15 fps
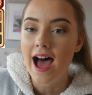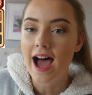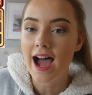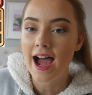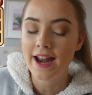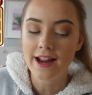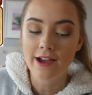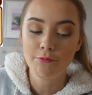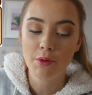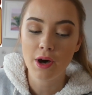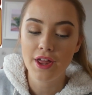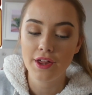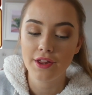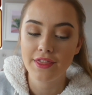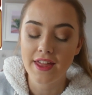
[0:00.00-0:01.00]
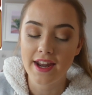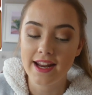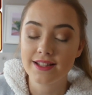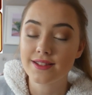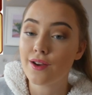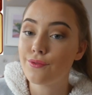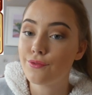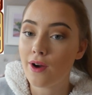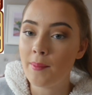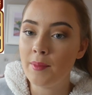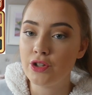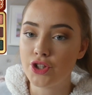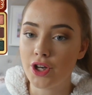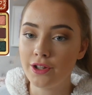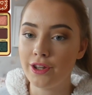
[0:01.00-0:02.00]
And I've put that it's
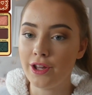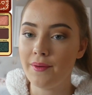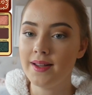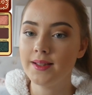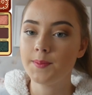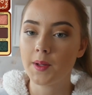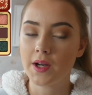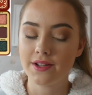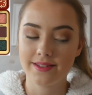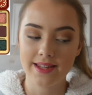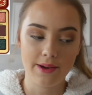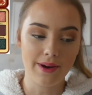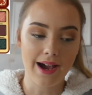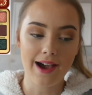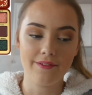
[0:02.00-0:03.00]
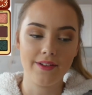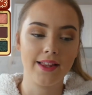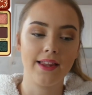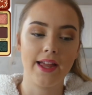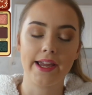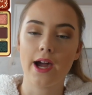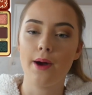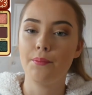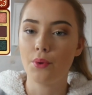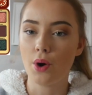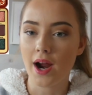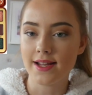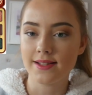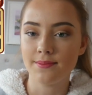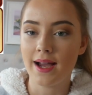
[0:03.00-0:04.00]
from John Lewis because they were having like a
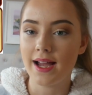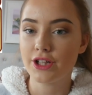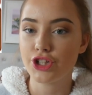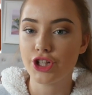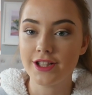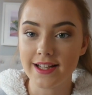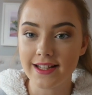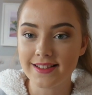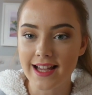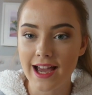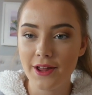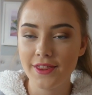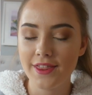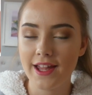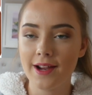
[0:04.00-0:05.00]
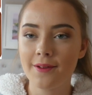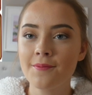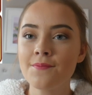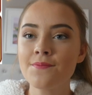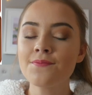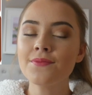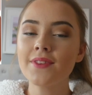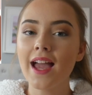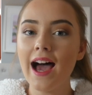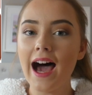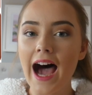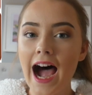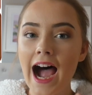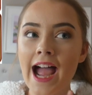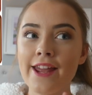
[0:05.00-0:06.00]
price match discount thing.
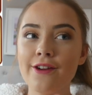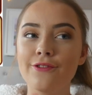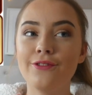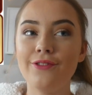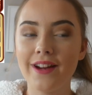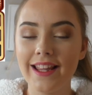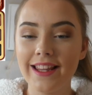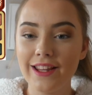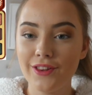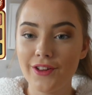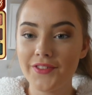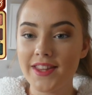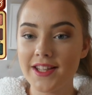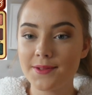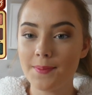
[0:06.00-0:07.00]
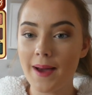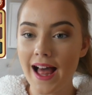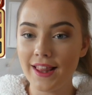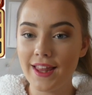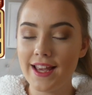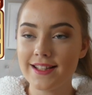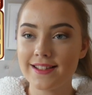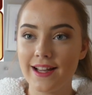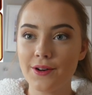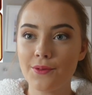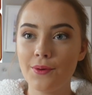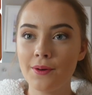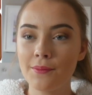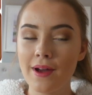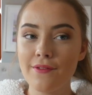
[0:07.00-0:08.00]
I really love this palette. It's
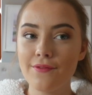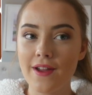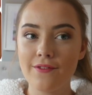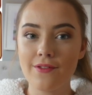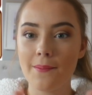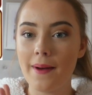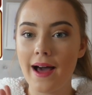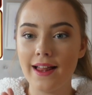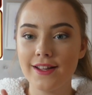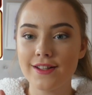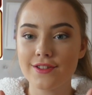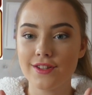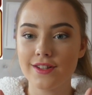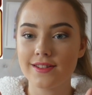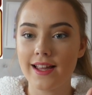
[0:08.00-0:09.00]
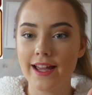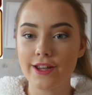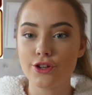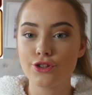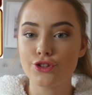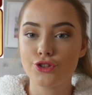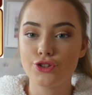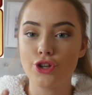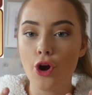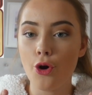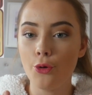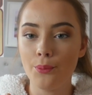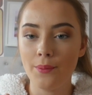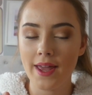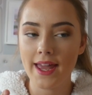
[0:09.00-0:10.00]
like one of my favourite palettes that's like
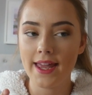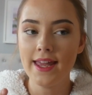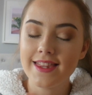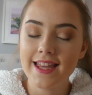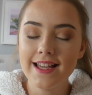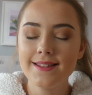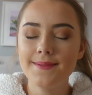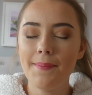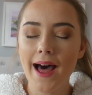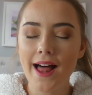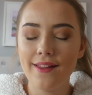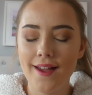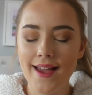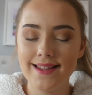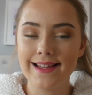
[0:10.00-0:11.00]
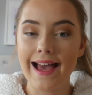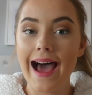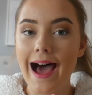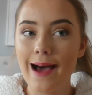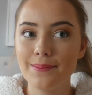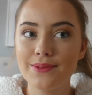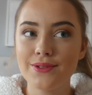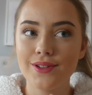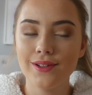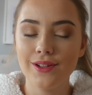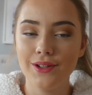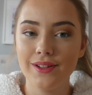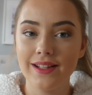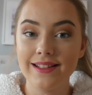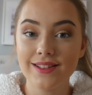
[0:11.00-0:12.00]
so me. This palette is
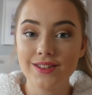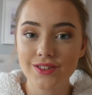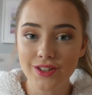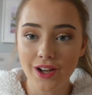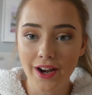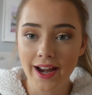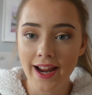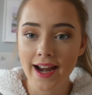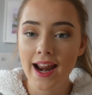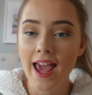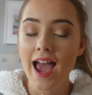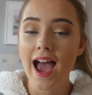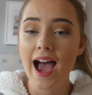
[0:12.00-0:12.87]
absolutely stunning